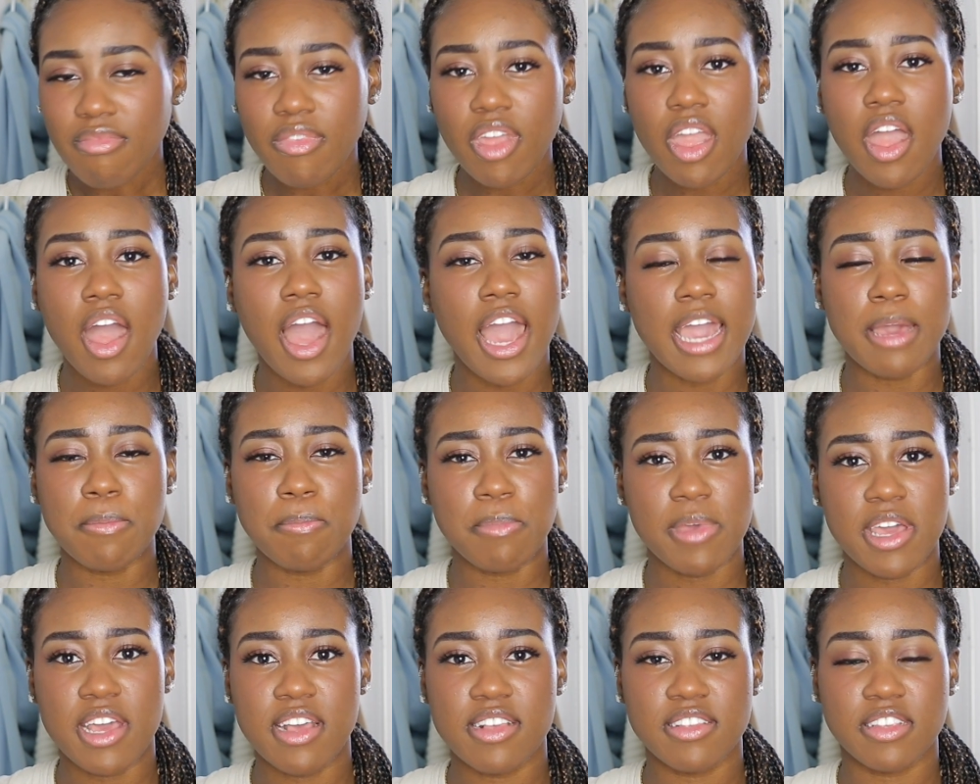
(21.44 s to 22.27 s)

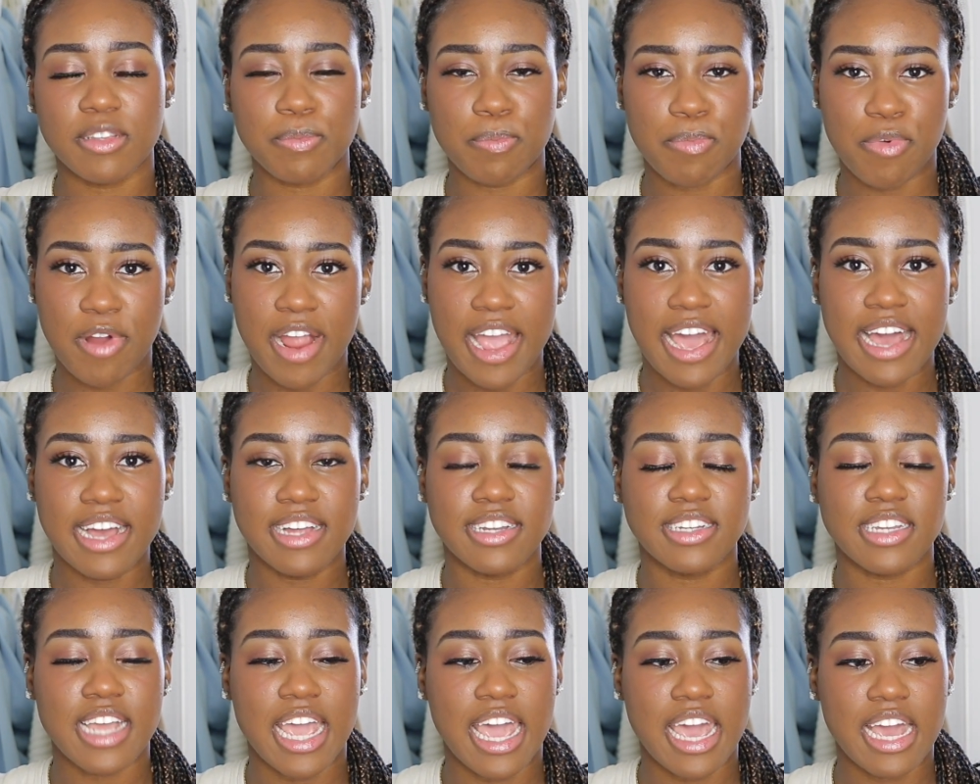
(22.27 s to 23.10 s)
hype beast
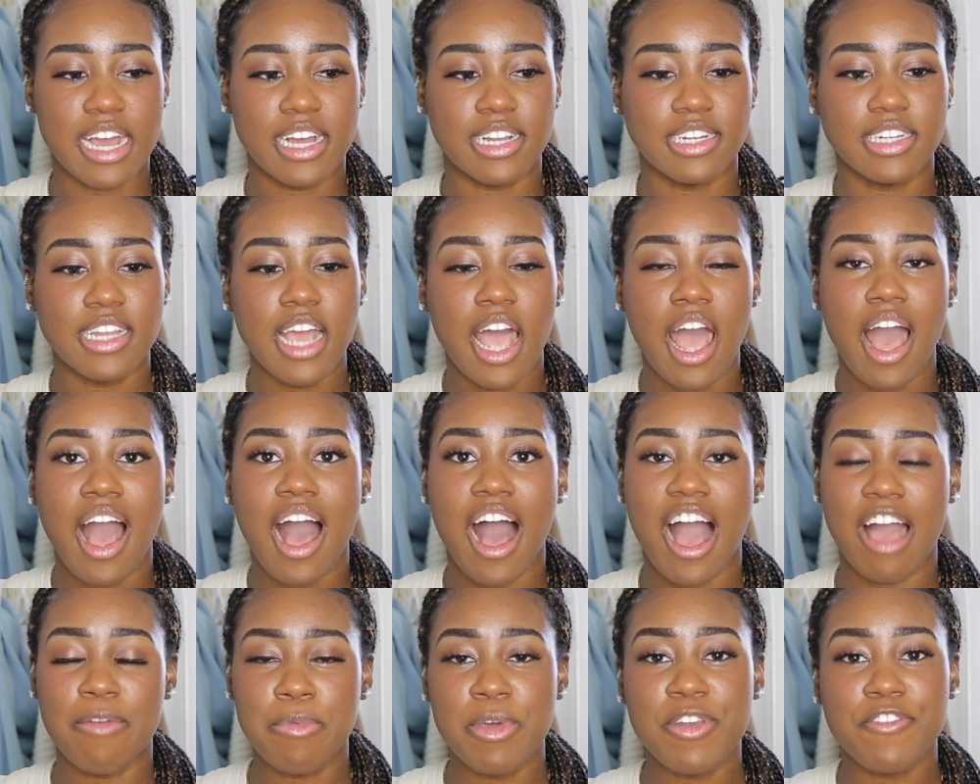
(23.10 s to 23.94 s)
brand, and
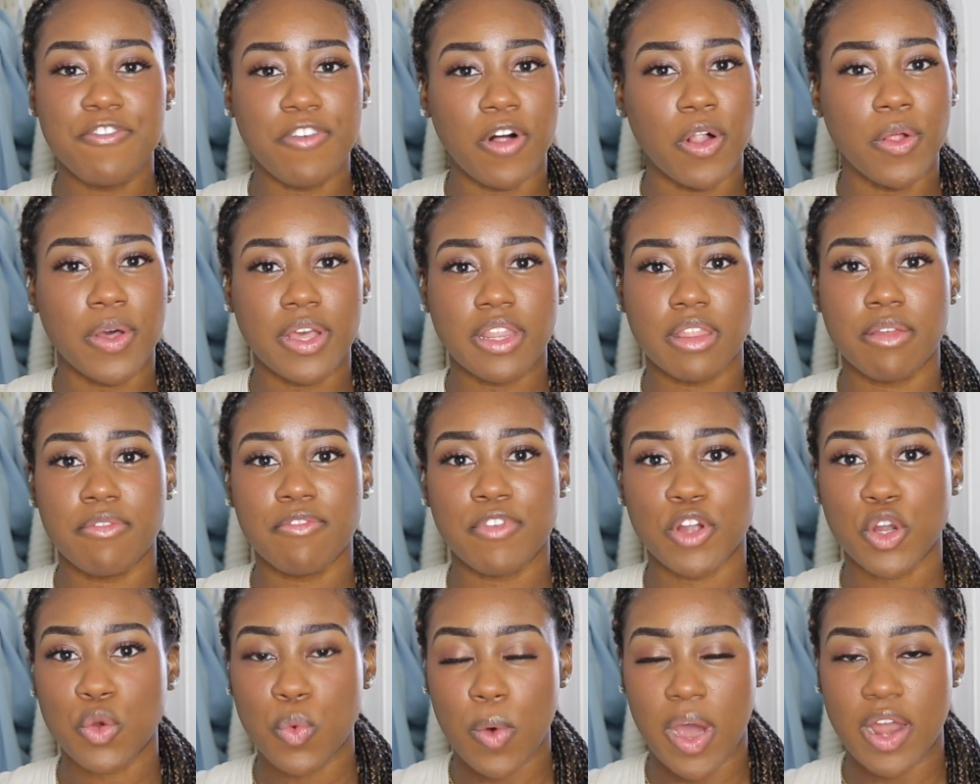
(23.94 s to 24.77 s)
I've been following them
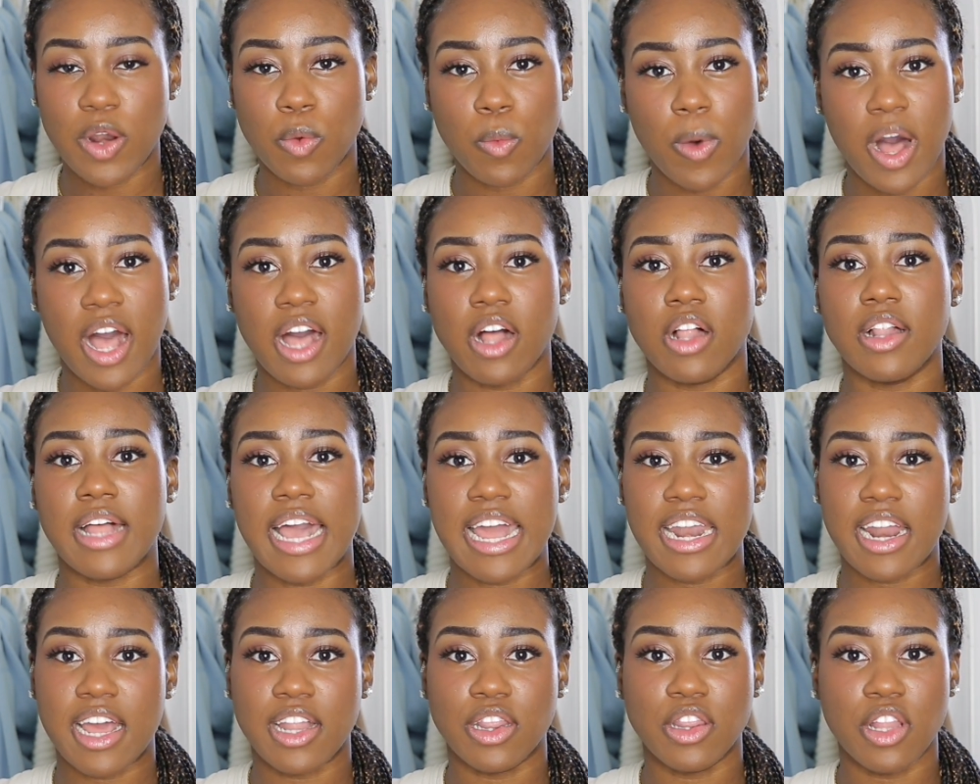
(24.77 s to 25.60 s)
for quite a while,
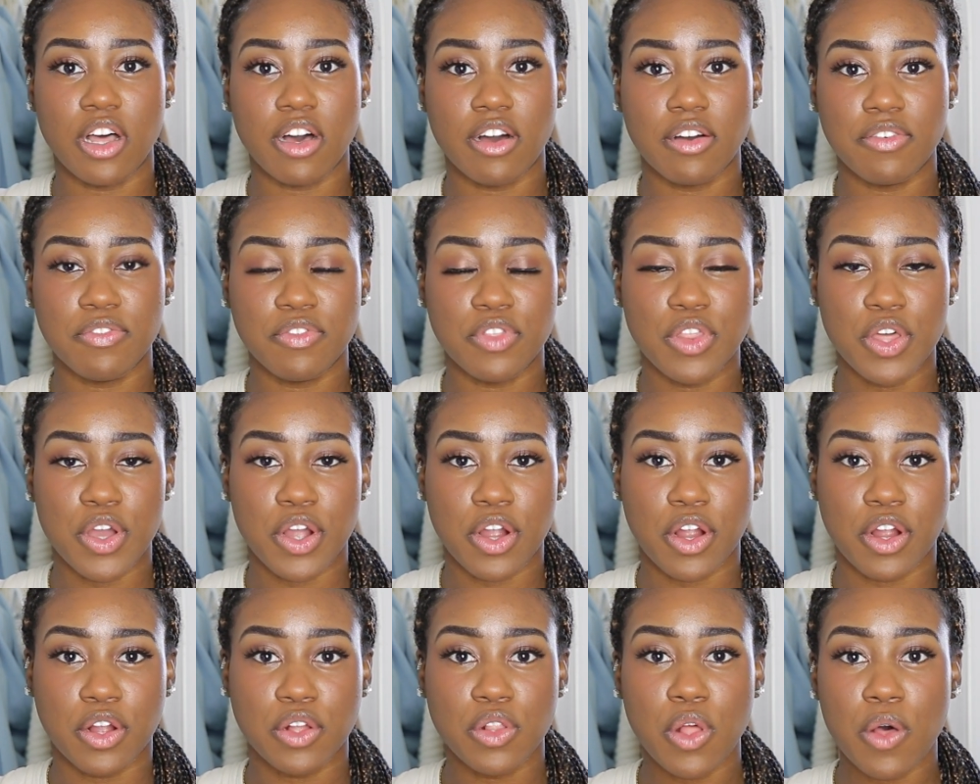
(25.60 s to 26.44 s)
and I love
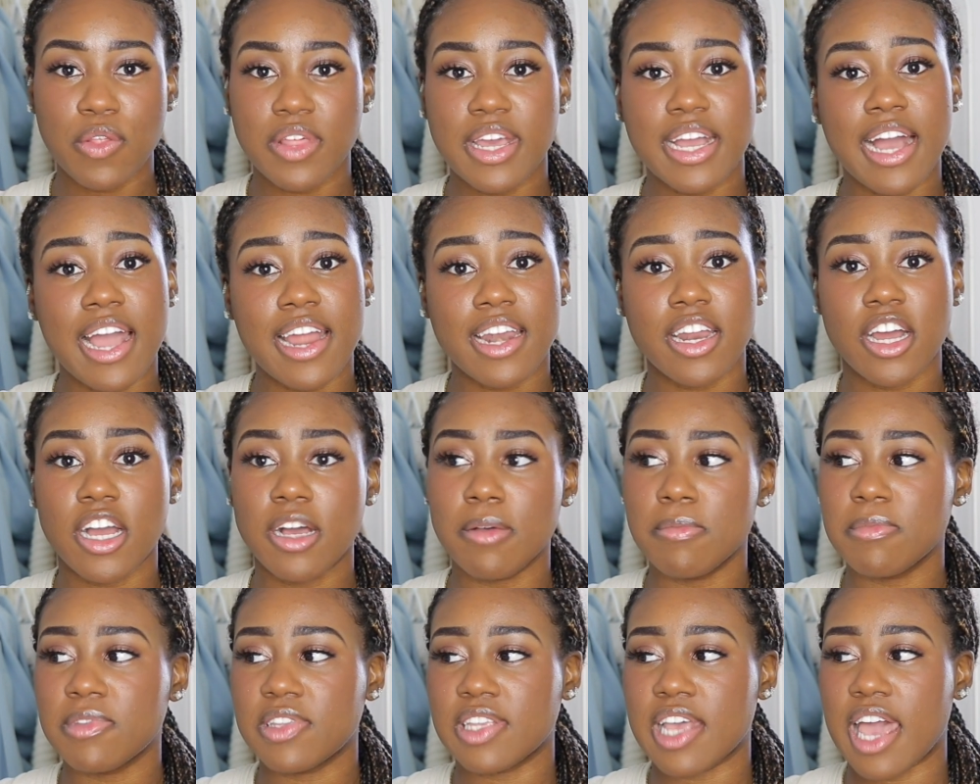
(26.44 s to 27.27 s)
their clothing
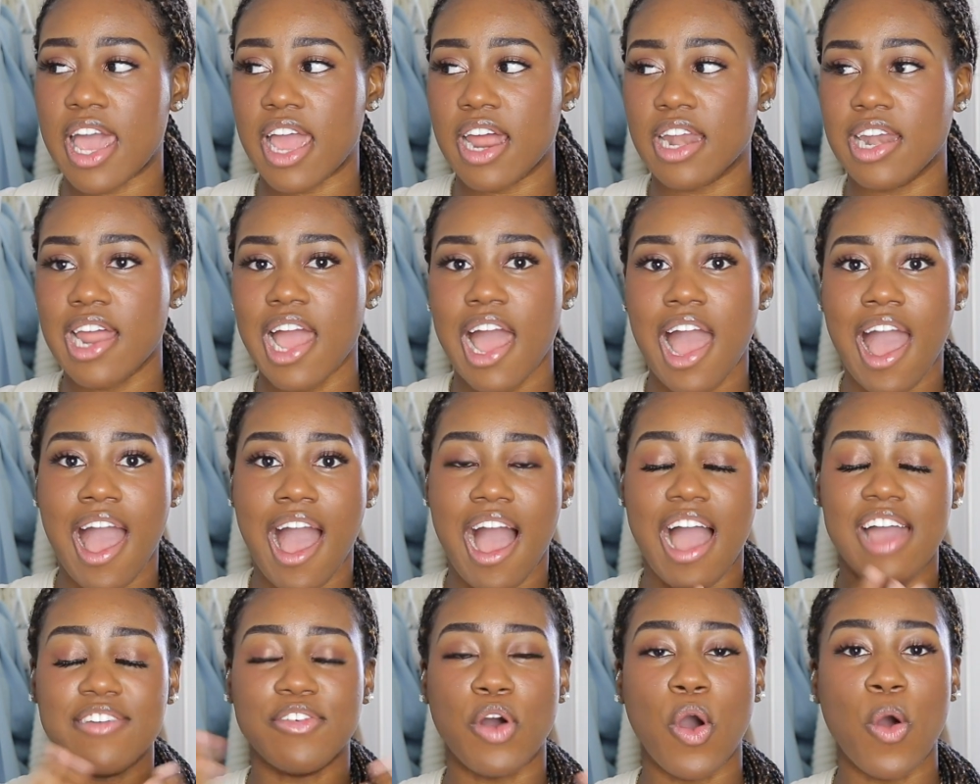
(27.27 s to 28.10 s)
items, and
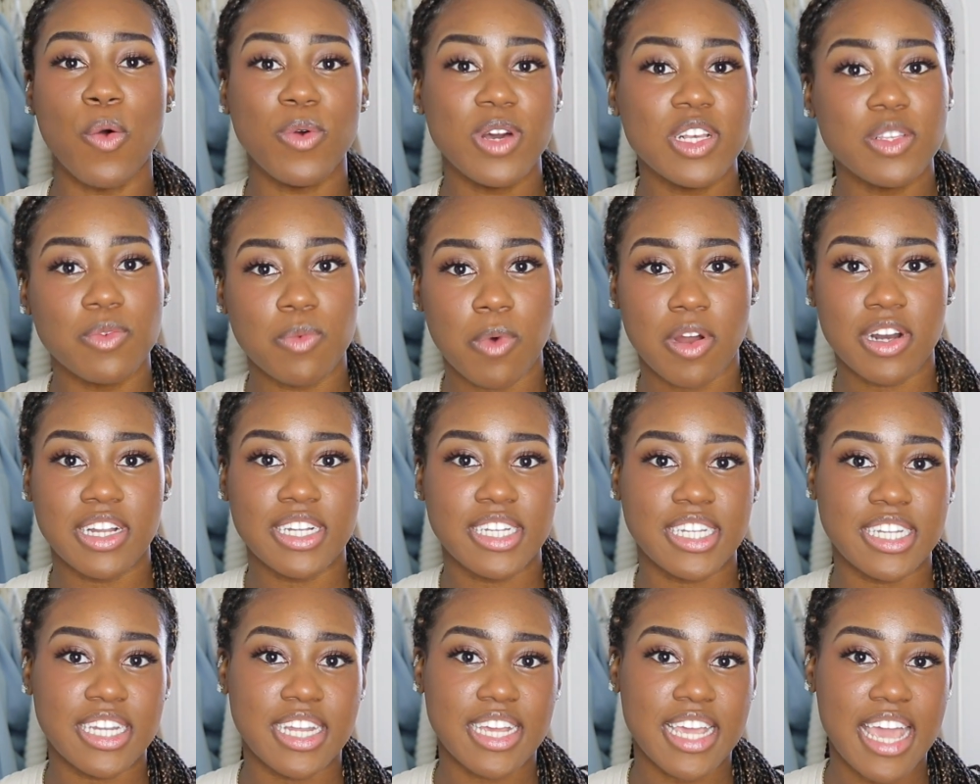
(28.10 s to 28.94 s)
I've always
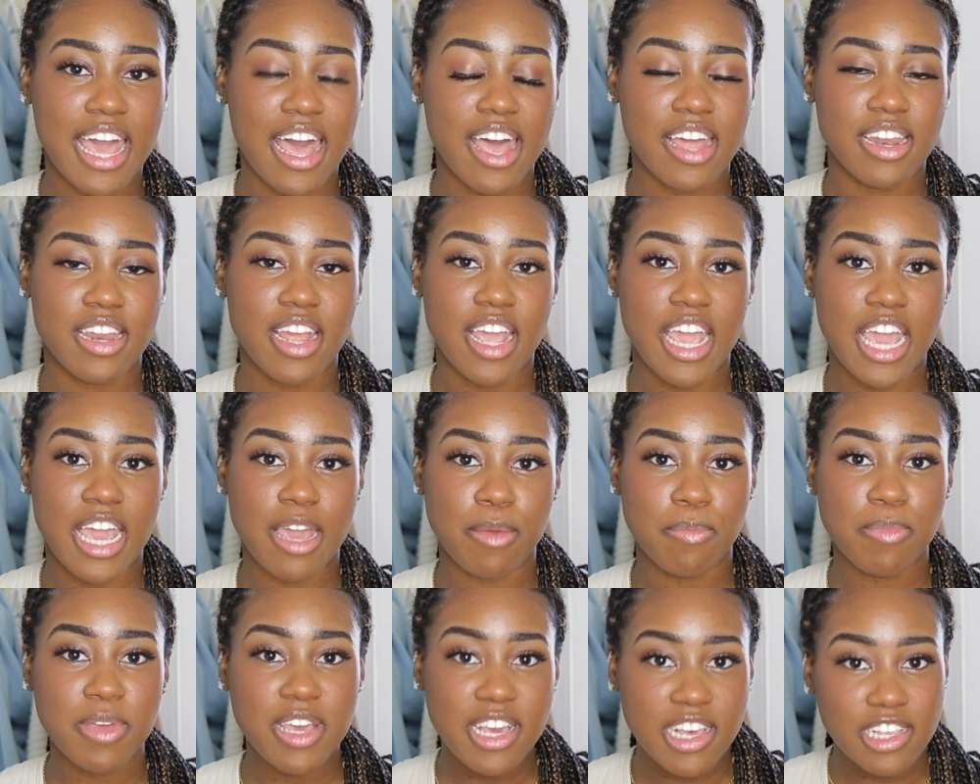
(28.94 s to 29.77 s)
wanted to get
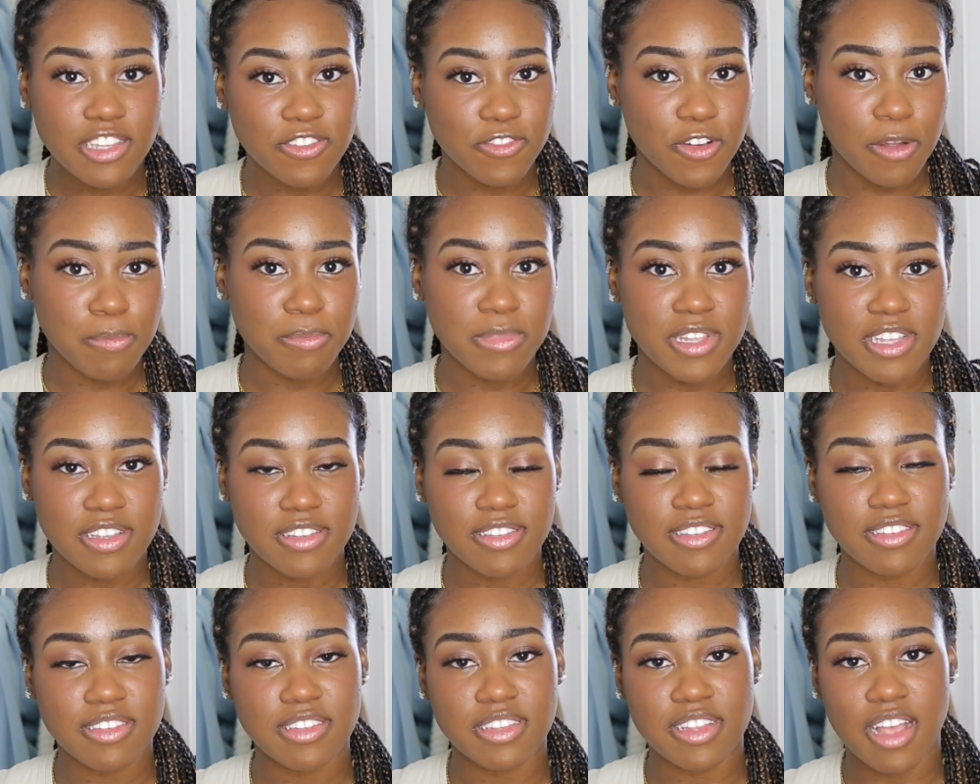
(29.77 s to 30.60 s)
a piece from
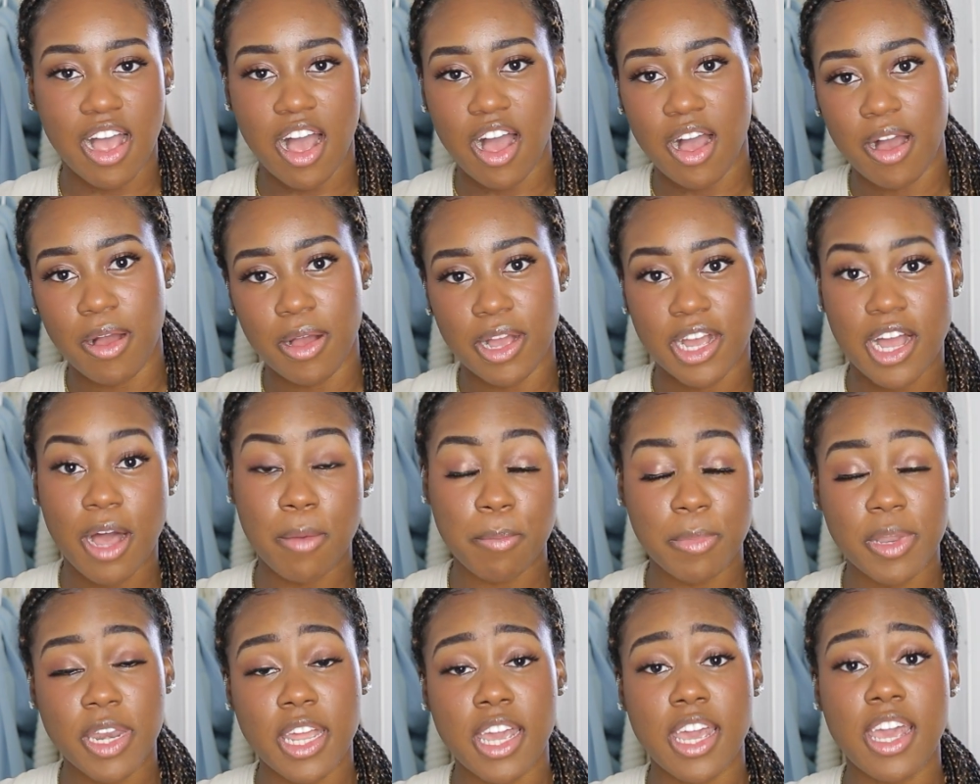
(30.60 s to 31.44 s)
this
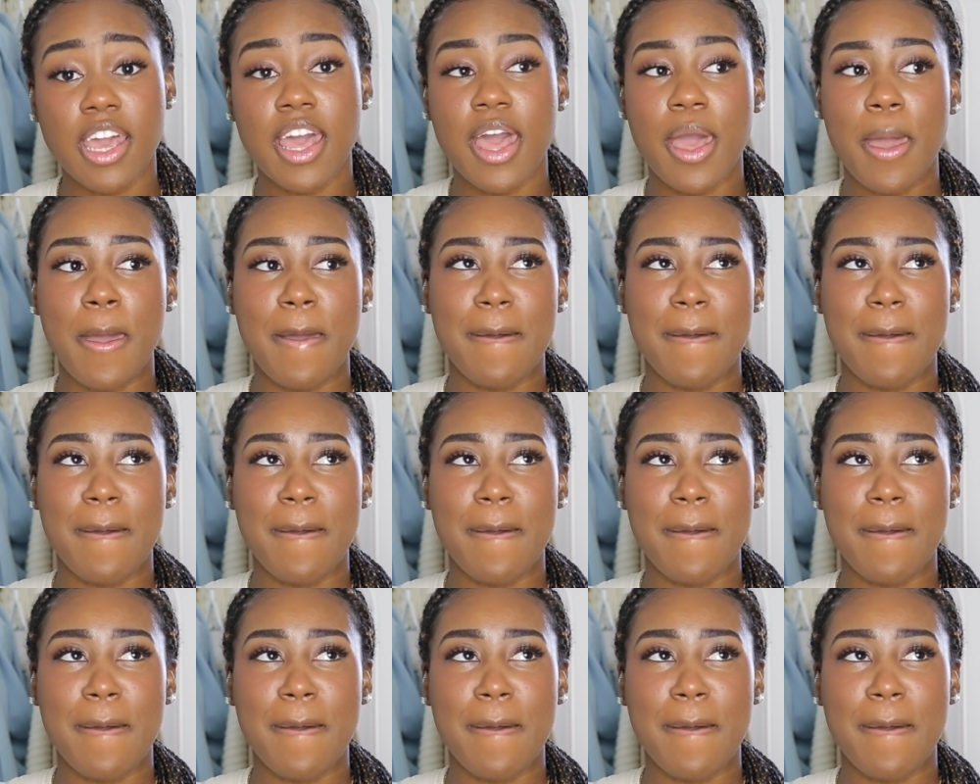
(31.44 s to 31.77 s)
company,